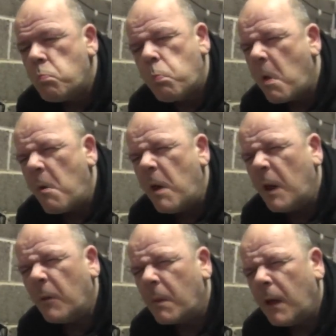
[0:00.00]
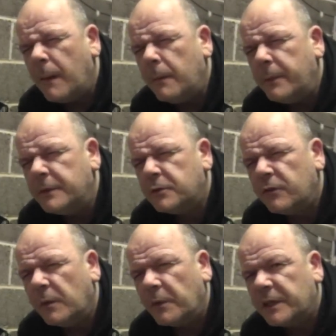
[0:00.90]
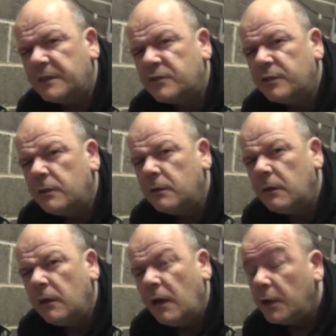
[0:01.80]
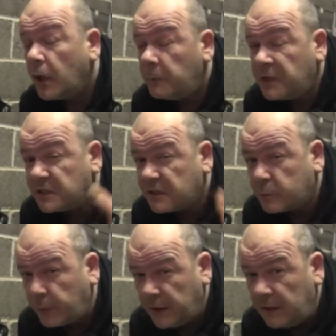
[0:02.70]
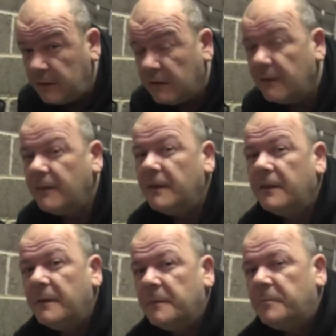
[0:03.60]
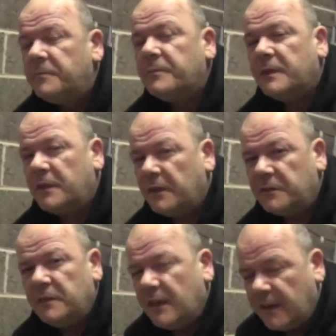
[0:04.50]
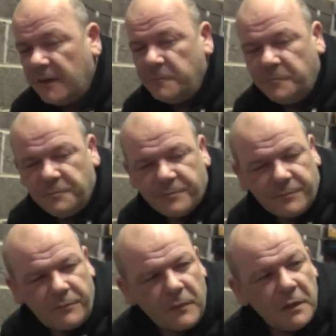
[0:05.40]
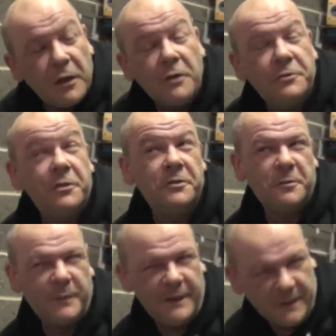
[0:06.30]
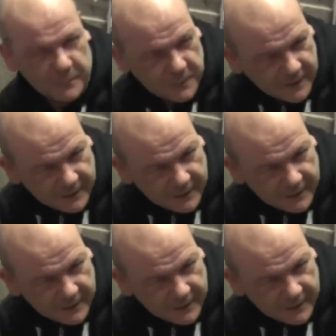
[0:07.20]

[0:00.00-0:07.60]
I don't really want mine in the picture, if I'm honest. Not because of speed. Don't, you know, condone speeding, would I?